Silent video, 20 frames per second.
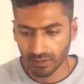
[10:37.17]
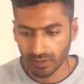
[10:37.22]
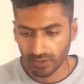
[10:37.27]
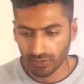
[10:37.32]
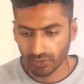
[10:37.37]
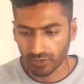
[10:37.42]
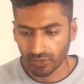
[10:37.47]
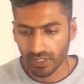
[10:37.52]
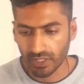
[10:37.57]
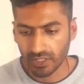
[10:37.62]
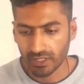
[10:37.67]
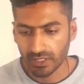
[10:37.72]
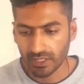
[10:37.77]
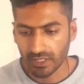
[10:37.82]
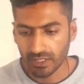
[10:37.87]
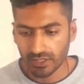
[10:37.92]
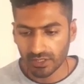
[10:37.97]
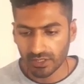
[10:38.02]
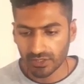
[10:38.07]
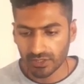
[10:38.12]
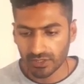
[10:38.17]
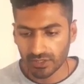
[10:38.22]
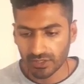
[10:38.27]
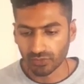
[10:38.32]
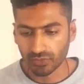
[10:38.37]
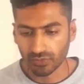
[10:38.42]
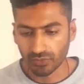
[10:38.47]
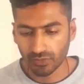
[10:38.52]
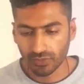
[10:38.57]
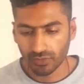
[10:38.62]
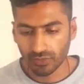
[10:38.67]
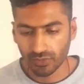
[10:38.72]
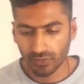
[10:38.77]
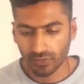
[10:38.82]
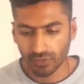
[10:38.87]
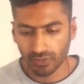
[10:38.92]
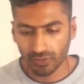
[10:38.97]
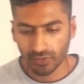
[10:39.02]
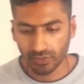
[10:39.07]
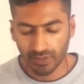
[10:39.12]
Okay, so
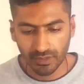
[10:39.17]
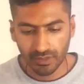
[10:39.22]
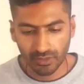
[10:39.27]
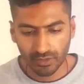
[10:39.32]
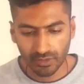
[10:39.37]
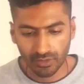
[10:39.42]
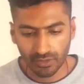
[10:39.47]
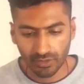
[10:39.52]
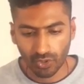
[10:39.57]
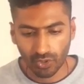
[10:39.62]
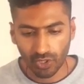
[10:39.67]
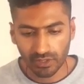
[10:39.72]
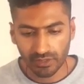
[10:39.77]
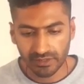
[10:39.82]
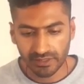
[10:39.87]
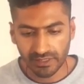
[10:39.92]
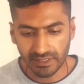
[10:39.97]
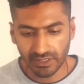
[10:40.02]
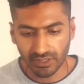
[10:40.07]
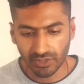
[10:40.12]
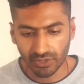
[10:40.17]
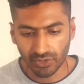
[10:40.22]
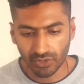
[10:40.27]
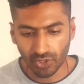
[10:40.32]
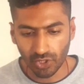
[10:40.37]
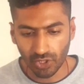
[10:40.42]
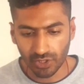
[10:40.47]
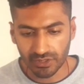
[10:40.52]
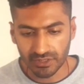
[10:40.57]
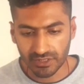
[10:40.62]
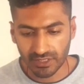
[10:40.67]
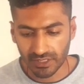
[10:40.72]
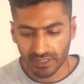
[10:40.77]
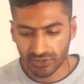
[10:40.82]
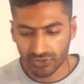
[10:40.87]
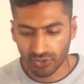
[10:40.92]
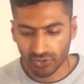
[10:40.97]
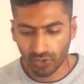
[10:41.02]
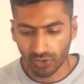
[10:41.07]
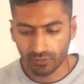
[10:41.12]
all the knots are
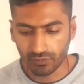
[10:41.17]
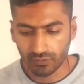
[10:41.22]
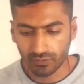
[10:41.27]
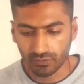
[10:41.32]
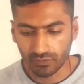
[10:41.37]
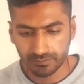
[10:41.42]
solved.